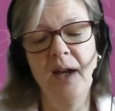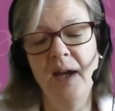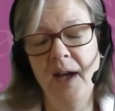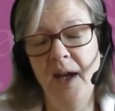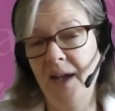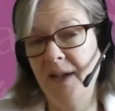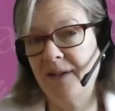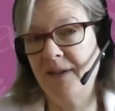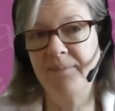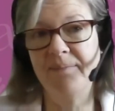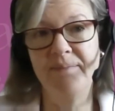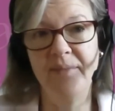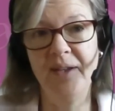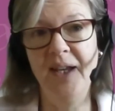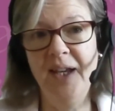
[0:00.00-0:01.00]
And
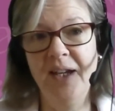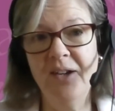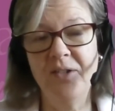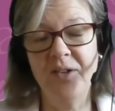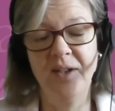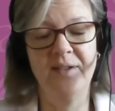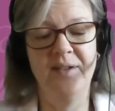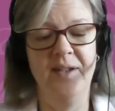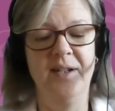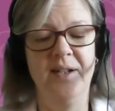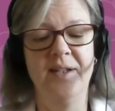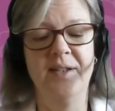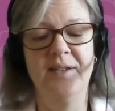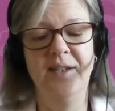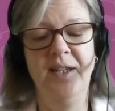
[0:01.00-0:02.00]
increasingly,
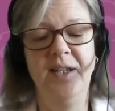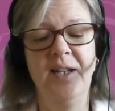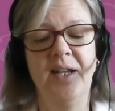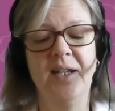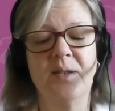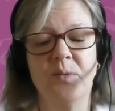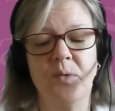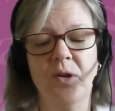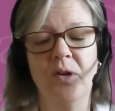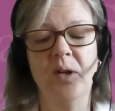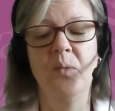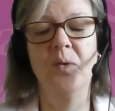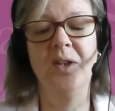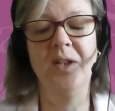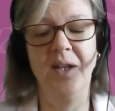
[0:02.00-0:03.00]
SIDA is working
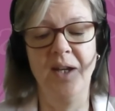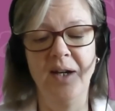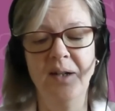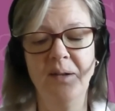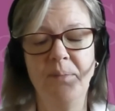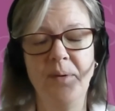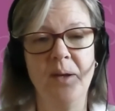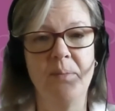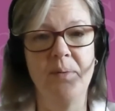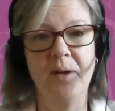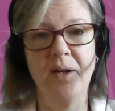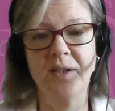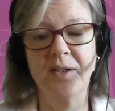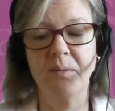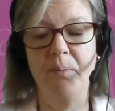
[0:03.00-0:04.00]
with the young people
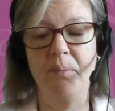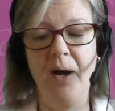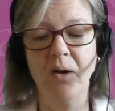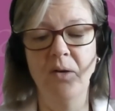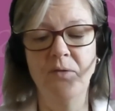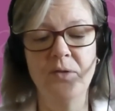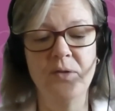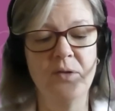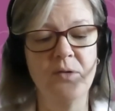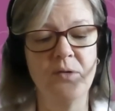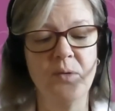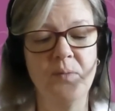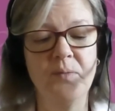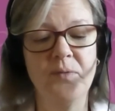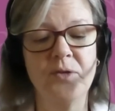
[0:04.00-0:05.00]
as a powerful
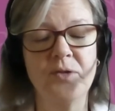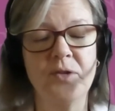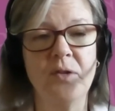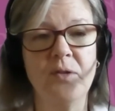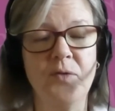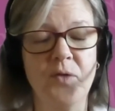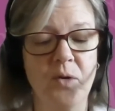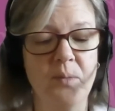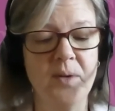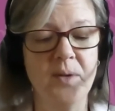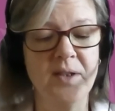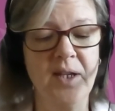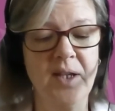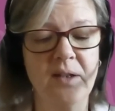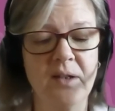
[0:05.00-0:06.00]
group for transforming
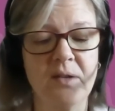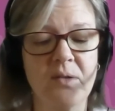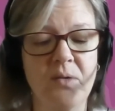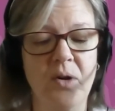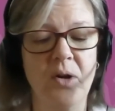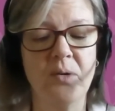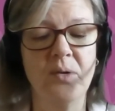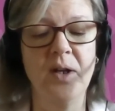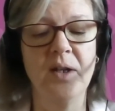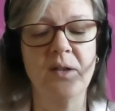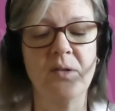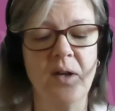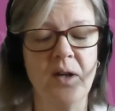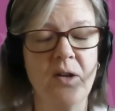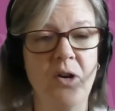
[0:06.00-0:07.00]
status quo
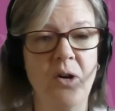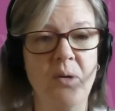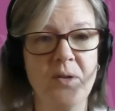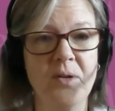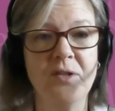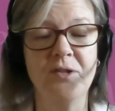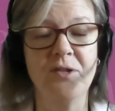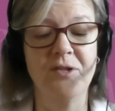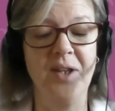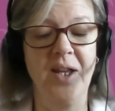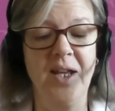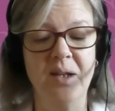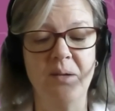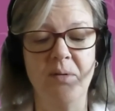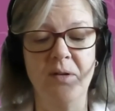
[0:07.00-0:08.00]
into a common
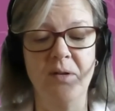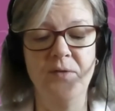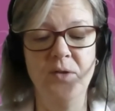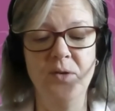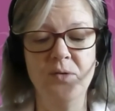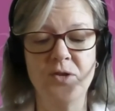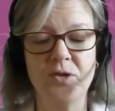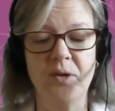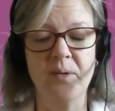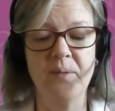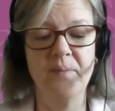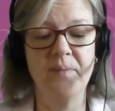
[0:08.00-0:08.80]
sustainable future.